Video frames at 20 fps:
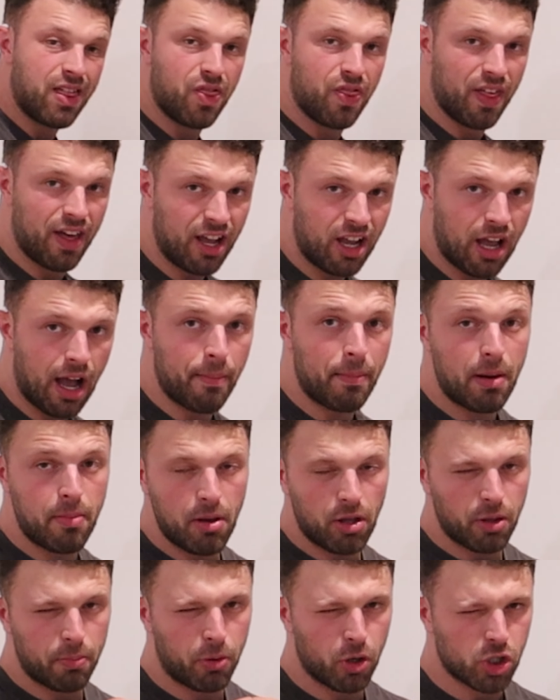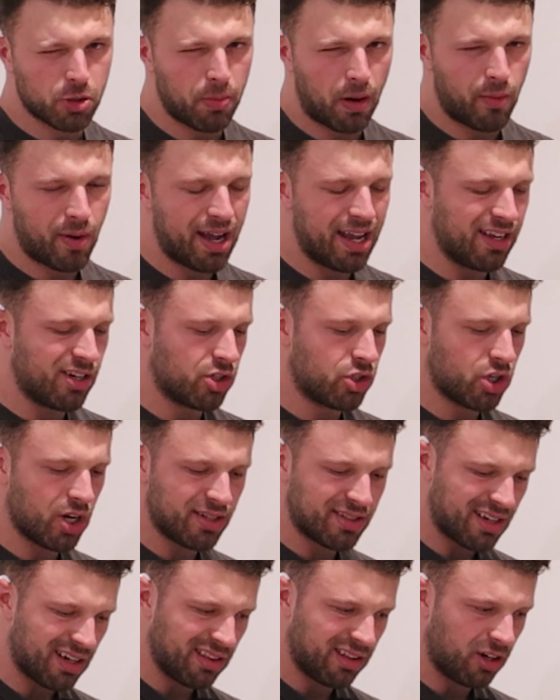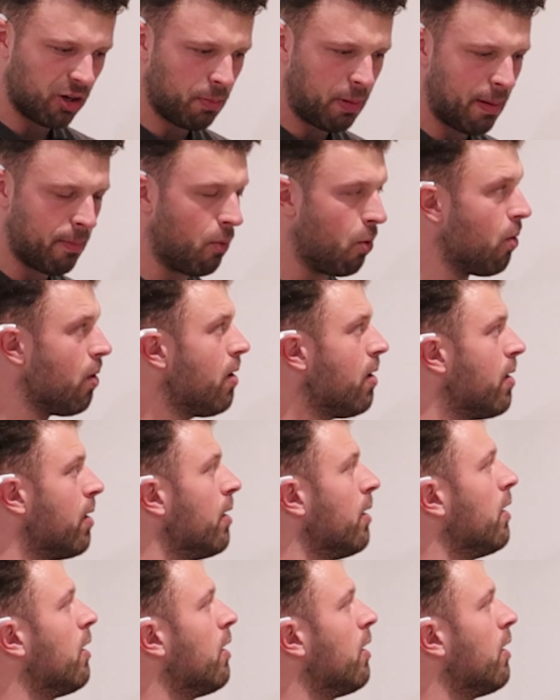think I'm gonna be able to push my right just a little bit more.